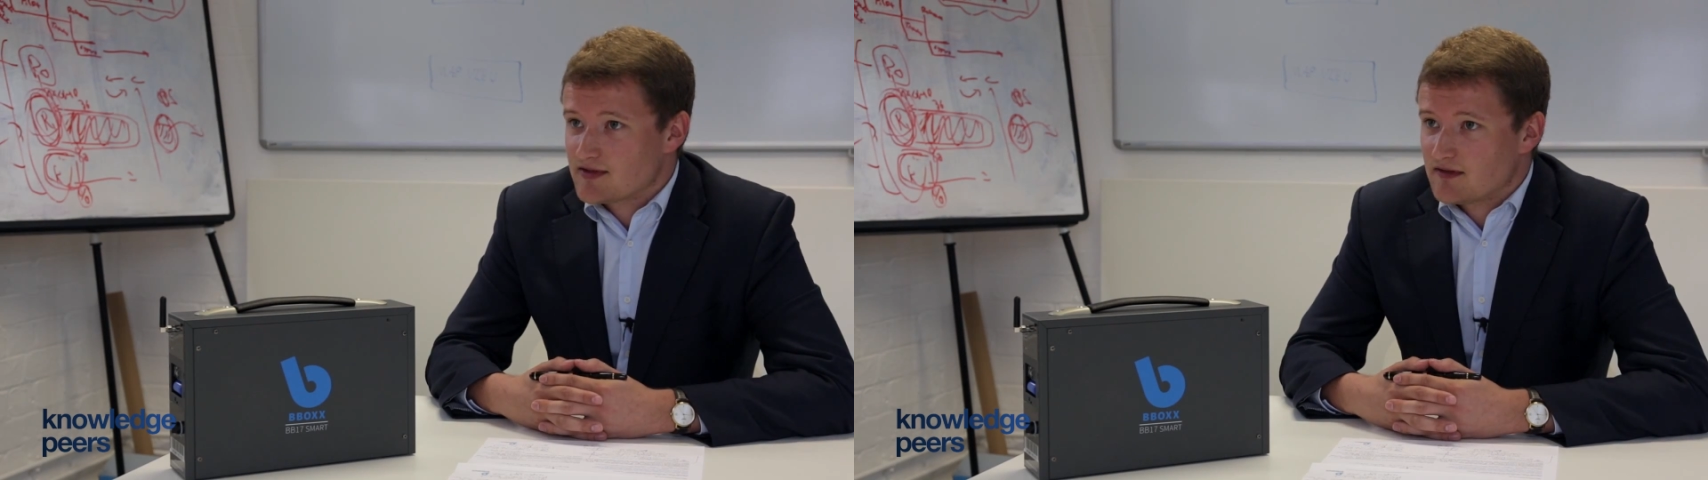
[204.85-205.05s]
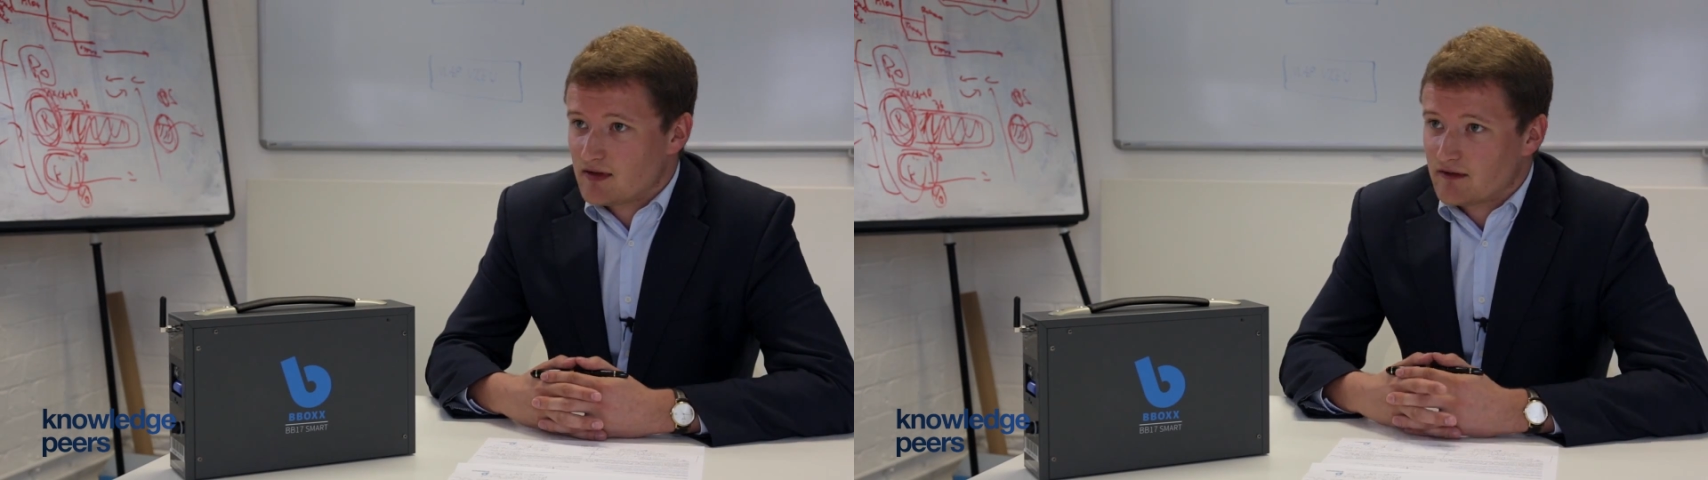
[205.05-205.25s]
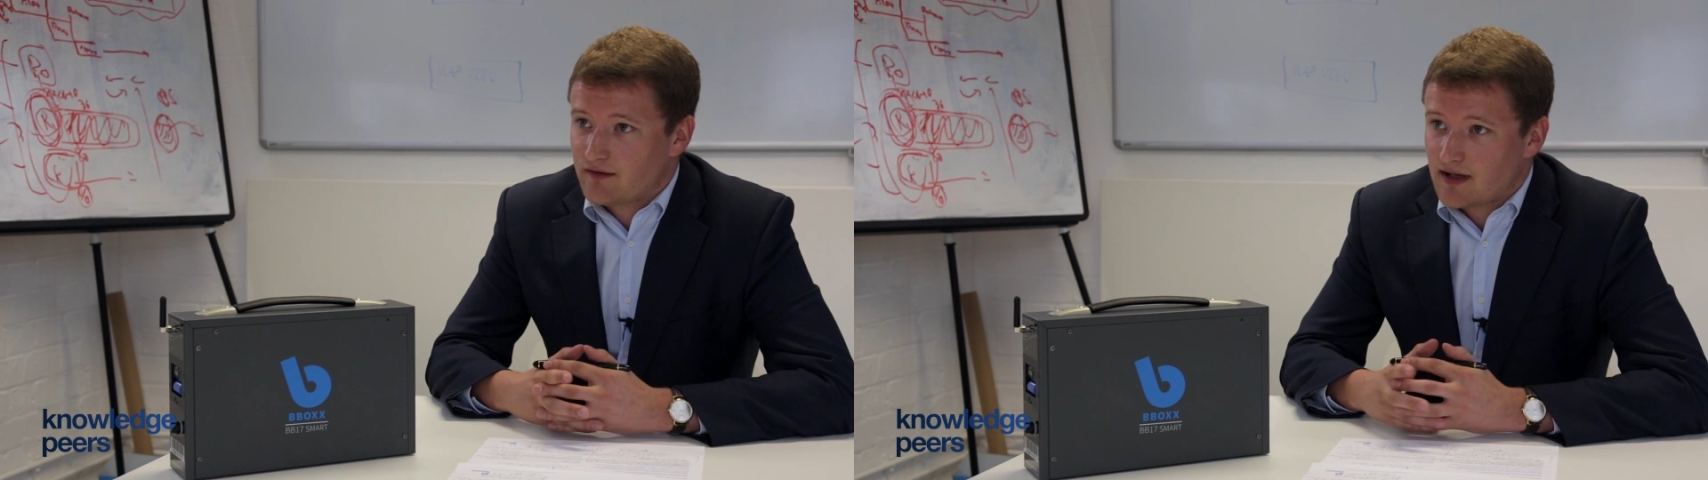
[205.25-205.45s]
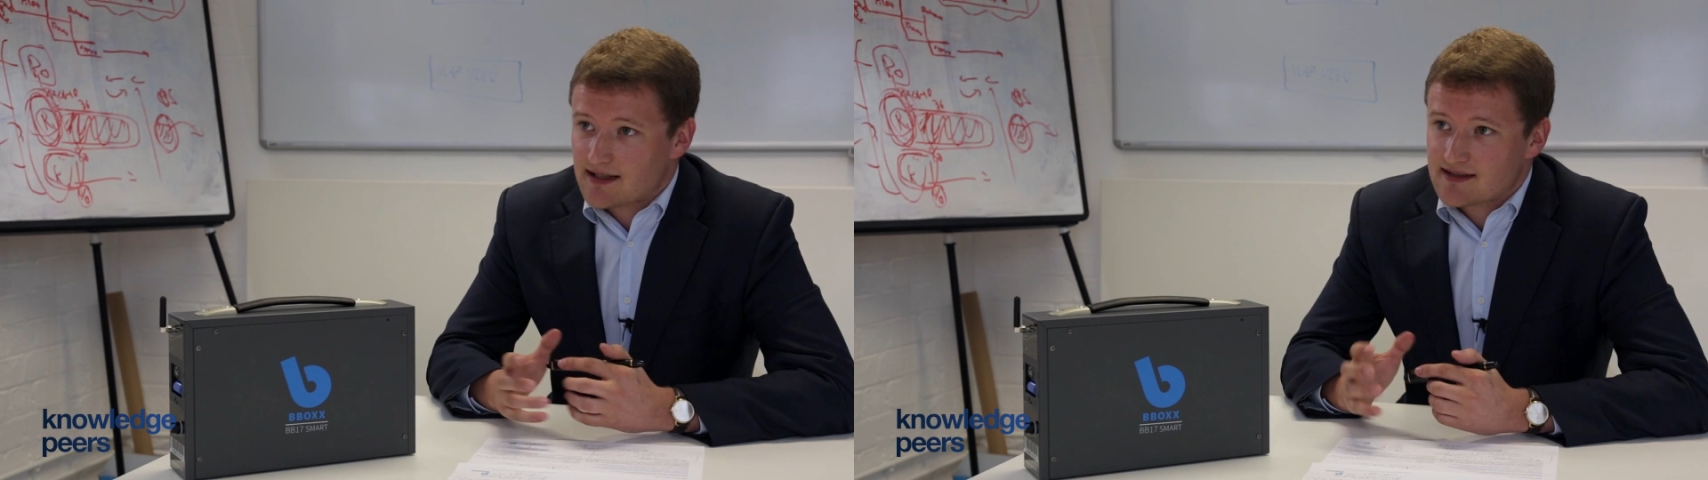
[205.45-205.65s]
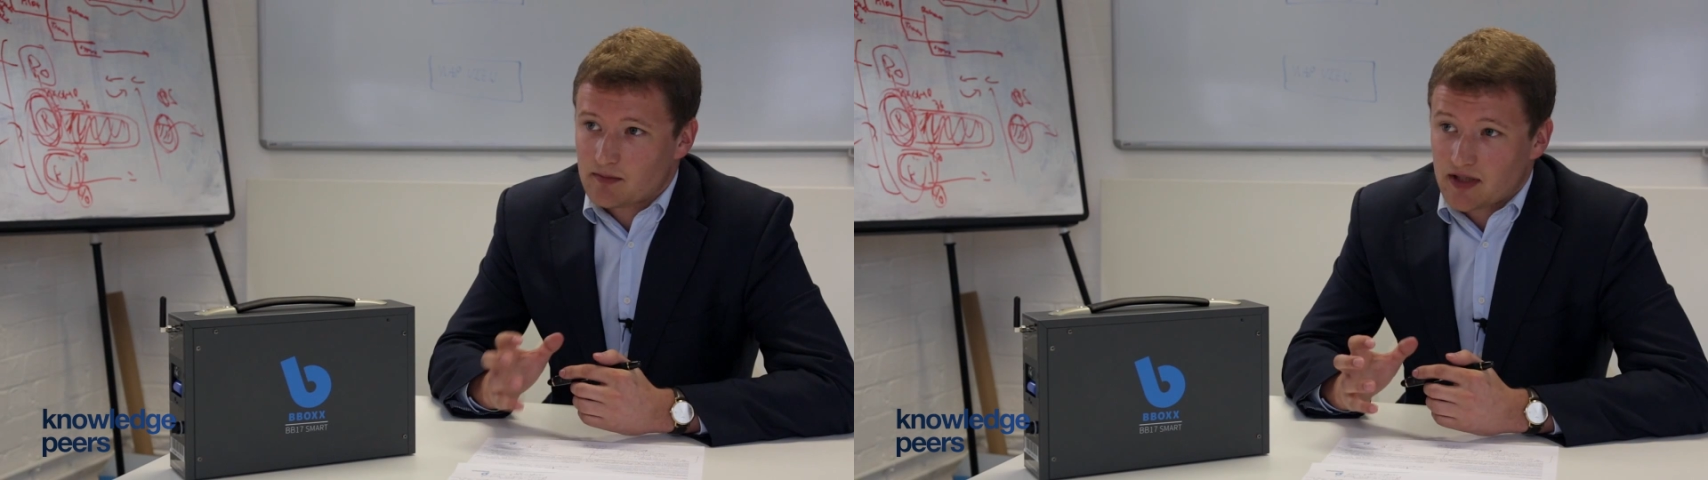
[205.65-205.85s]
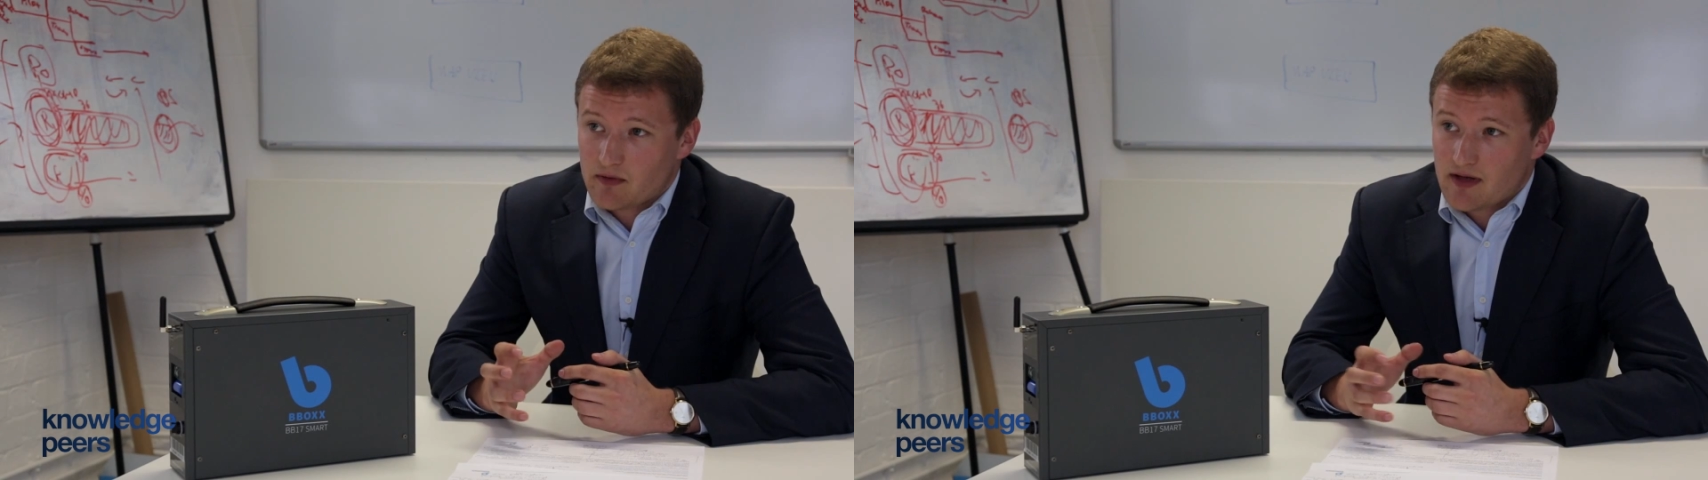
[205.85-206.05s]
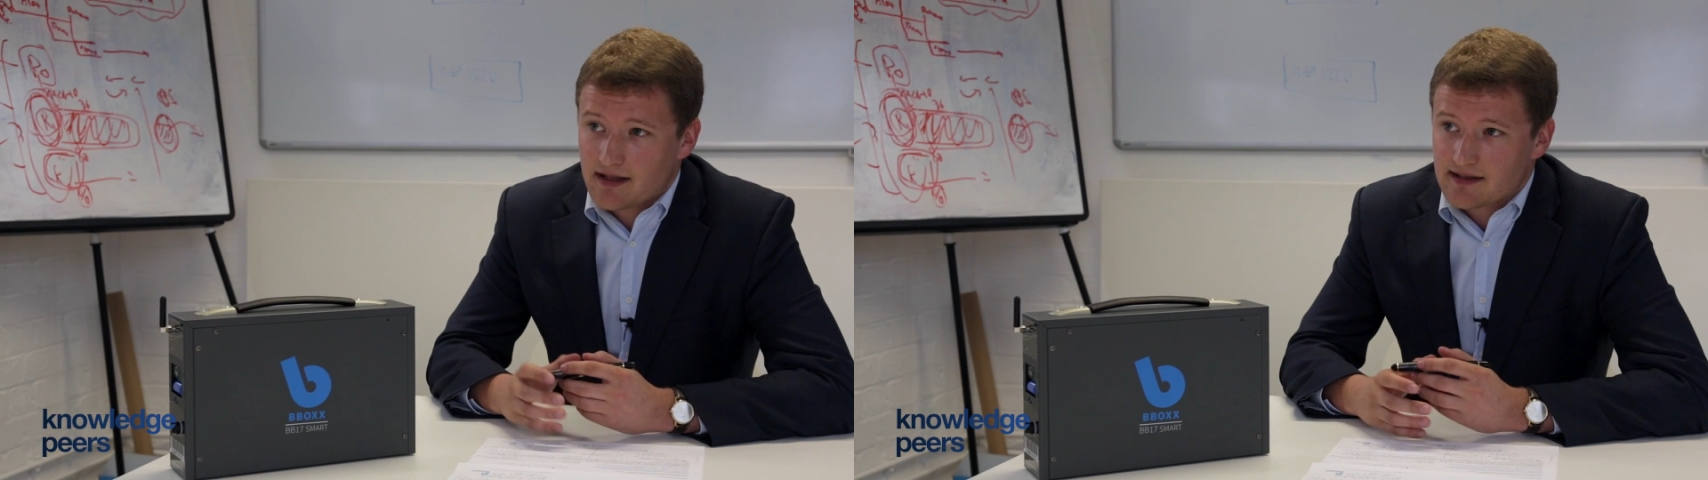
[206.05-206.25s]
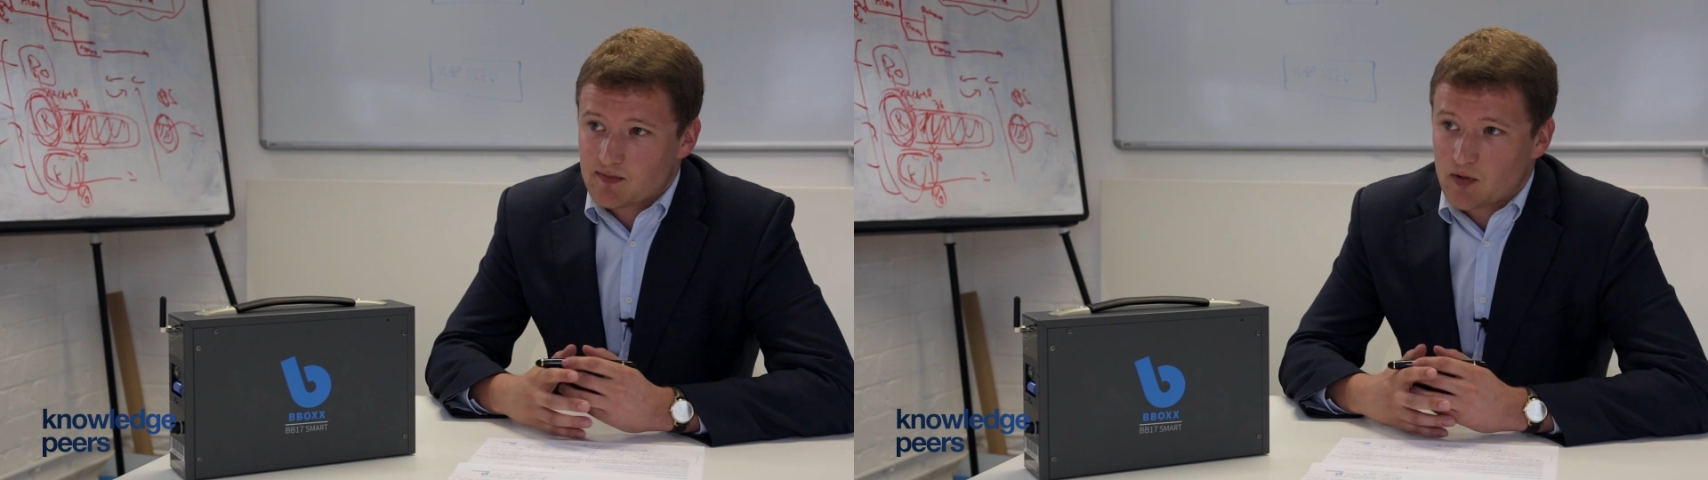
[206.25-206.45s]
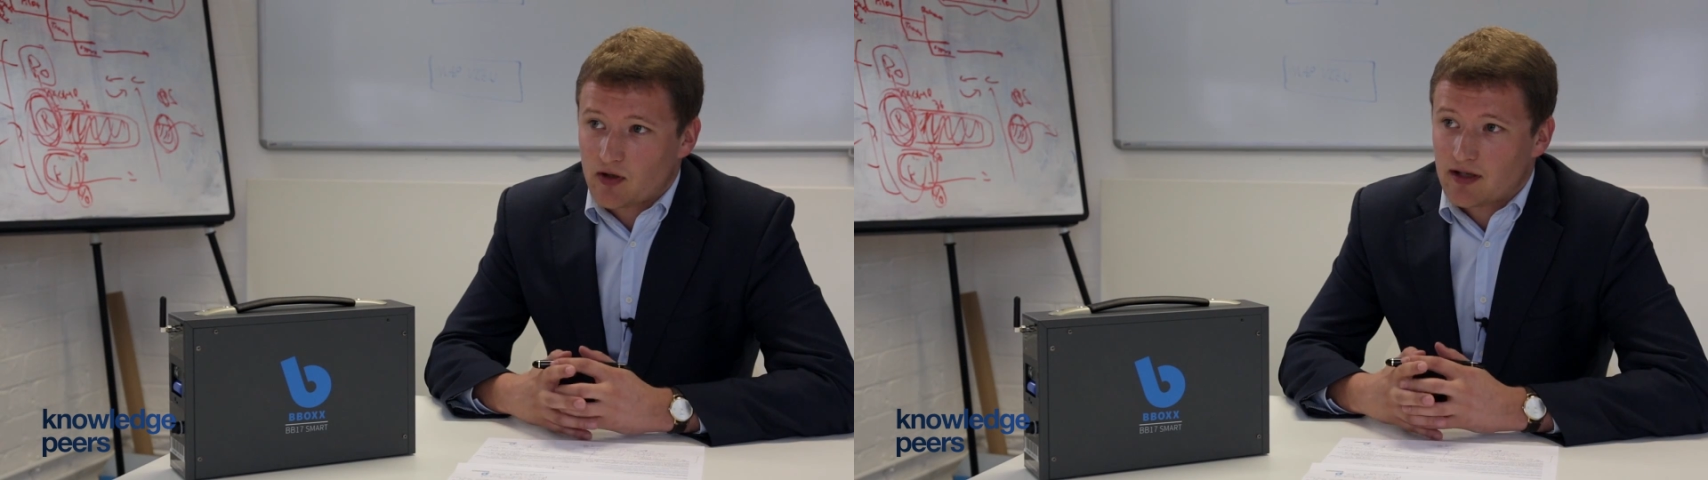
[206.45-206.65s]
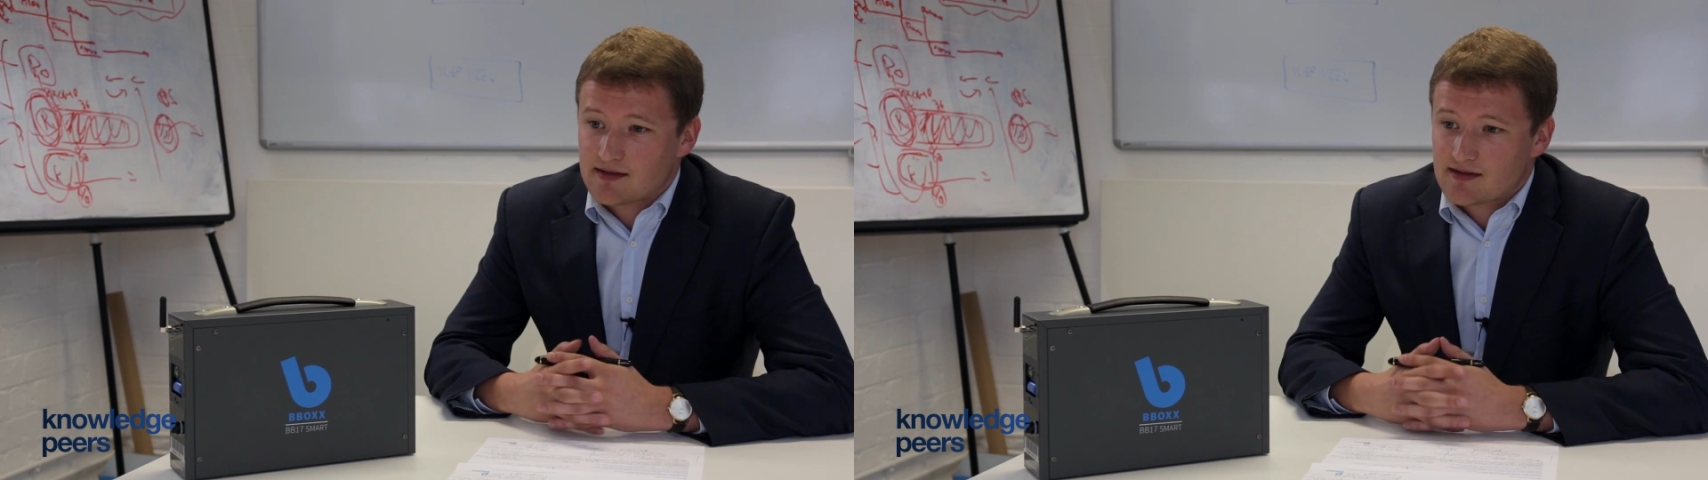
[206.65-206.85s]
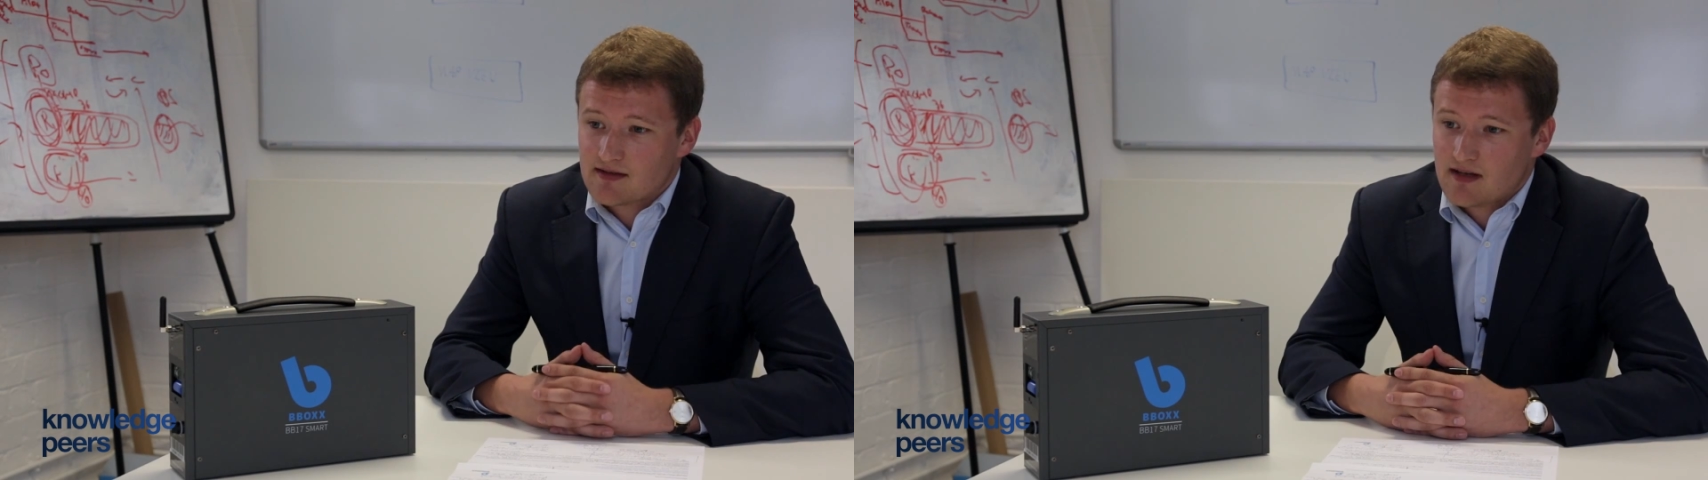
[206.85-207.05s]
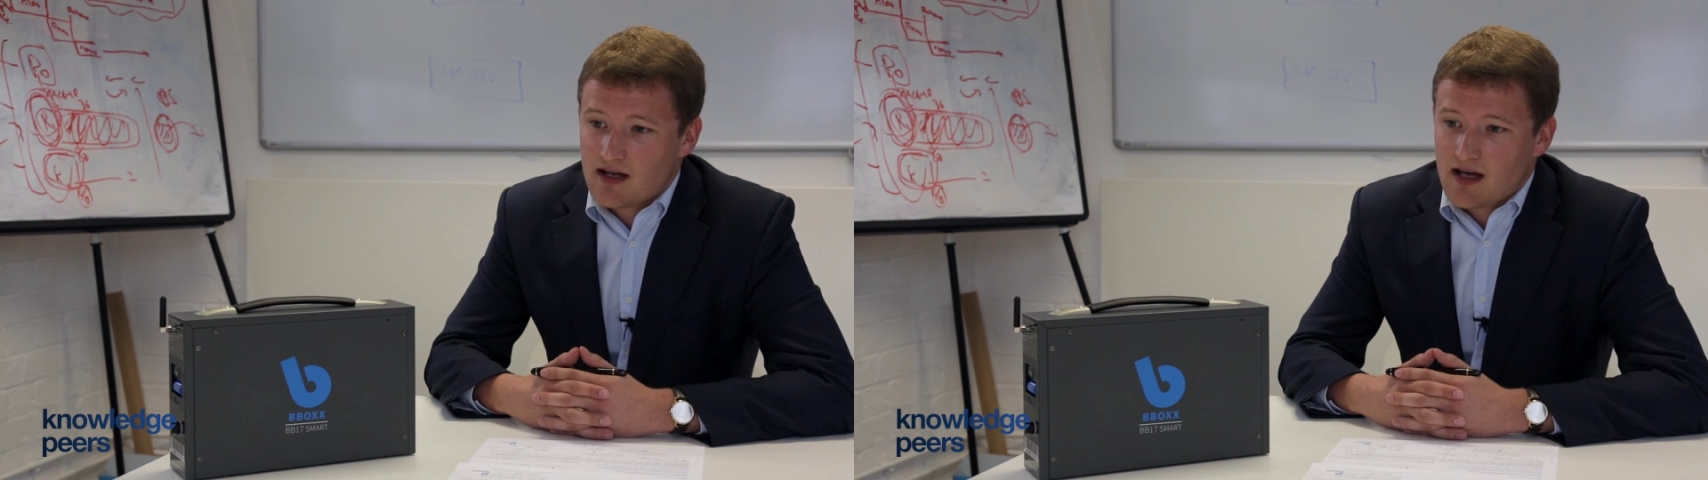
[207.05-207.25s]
So if you can find somebody with that experience